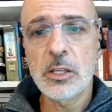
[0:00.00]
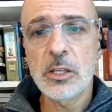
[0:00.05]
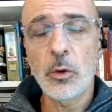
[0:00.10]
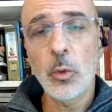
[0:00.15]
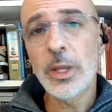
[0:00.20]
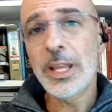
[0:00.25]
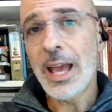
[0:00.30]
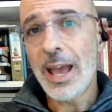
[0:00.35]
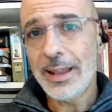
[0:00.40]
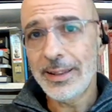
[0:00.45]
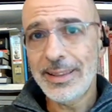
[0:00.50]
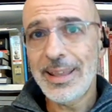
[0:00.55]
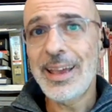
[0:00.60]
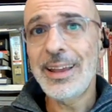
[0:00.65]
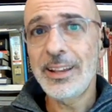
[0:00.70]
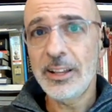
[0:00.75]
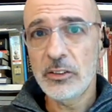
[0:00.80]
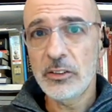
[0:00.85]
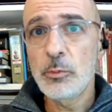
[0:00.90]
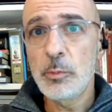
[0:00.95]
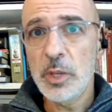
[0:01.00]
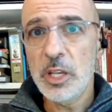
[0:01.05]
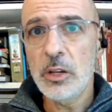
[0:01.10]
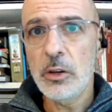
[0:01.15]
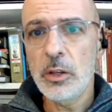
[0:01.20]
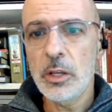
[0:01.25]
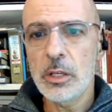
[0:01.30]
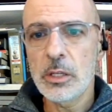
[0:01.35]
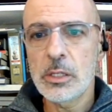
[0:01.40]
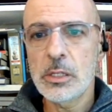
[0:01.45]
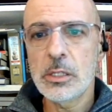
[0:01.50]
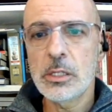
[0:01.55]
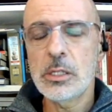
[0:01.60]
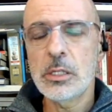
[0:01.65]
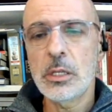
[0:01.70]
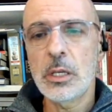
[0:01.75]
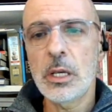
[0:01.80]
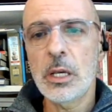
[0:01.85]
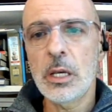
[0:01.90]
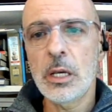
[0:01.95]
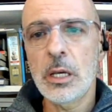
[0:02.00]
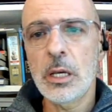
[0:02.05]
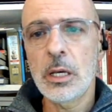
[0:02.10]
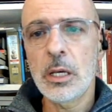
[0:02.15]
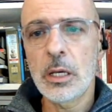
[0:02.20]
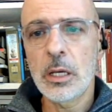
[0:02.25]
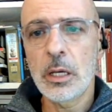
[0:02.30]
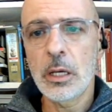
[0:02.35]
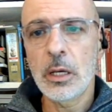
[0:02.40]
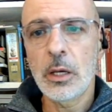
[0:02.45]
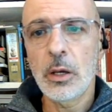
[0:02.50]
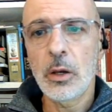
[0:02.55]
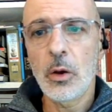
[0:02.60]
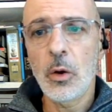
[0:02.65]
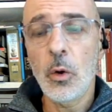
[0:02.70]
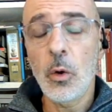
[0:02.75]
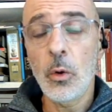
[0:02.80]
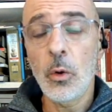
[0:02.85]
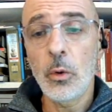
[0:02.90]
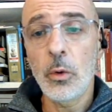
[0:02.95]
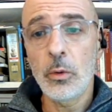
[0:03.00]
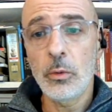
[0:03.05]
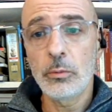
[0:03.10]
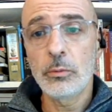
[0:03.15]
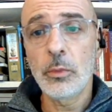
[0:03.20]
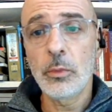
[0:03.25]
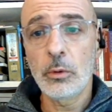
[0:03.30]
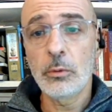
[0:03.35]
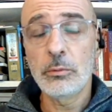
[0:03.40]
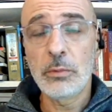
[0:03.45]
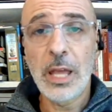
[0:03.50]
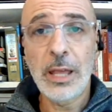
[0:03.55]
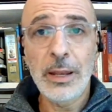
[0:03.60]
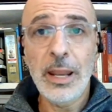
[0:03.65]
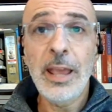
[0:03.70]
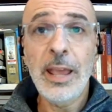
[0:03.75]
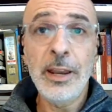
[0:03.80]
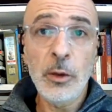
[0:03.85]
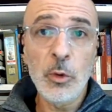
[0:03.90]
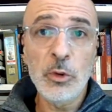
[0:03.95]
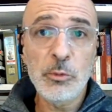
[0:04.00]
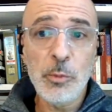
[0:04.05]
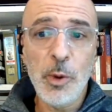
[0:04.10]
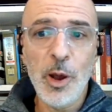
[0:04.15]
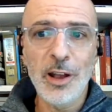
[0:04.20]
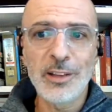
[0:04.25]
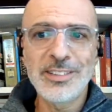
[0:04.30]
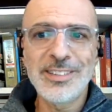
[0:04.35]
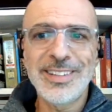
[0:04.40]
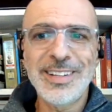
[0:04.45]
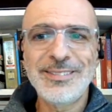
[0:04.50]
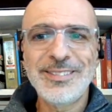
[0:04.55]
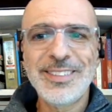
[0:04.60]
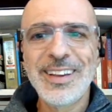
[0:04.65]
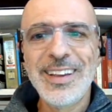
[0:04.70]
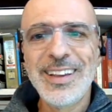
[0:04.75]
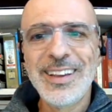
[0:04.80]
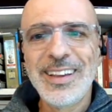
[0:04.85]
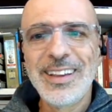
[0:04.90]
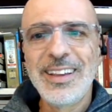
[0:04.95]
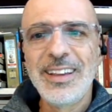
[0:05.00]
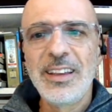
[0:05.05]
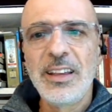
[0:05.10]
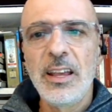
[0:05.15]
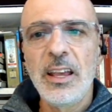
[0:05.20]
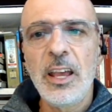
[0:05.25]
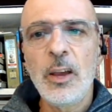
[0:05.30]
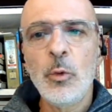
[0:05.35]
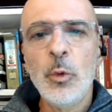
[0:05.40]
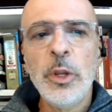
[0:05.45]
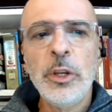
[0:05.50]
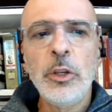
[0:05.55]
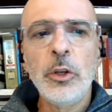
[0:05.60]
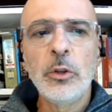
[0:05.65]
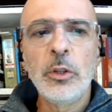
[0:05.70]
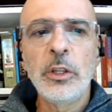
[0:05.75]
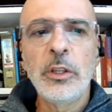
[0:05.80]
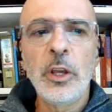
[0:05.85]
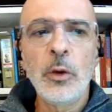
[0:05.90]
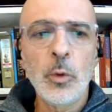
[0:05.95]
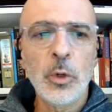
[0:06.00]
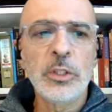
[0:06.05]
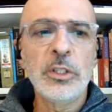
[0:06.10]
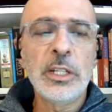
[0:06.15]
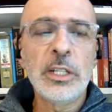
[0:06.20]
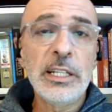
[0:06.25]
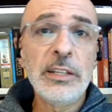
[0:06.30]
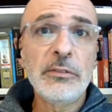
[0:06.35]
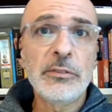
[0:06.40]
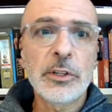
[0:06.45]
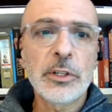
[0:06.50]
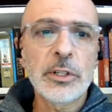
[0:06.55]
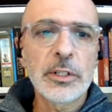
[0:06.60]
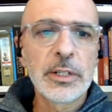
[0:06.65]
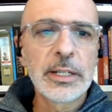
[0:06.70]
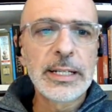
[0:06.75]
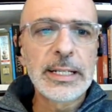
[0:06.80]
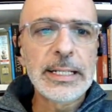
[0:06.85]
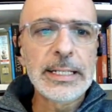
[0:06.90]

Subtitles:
So we had that experience and it was positive. And we knew that they would deliver.